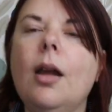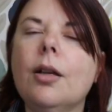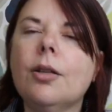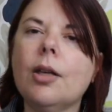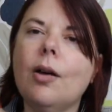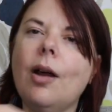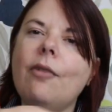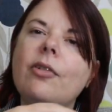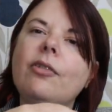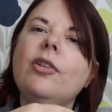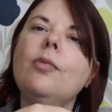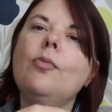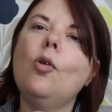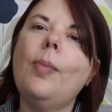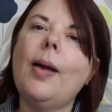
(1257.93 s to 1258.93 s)
So I have a
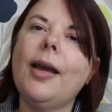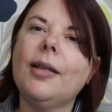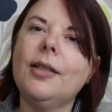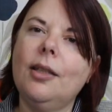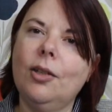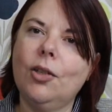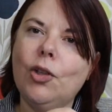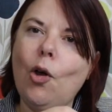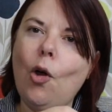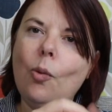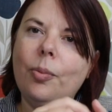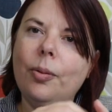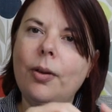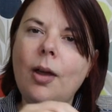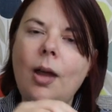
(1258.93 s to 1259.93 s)
few more bags in the
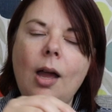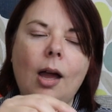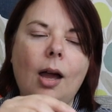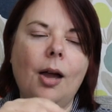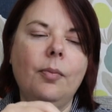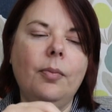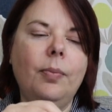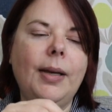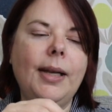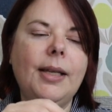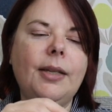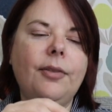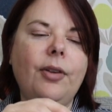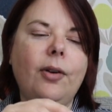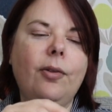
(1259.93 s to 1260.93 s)
shop.
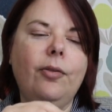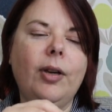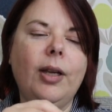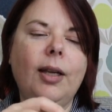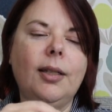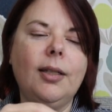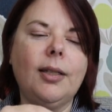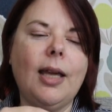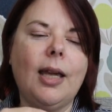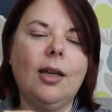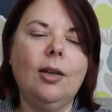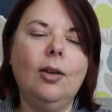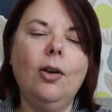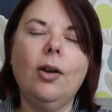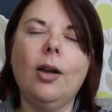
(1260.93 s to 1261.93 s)
Please feel free to
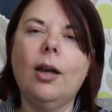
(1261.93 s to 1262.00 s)
take a look.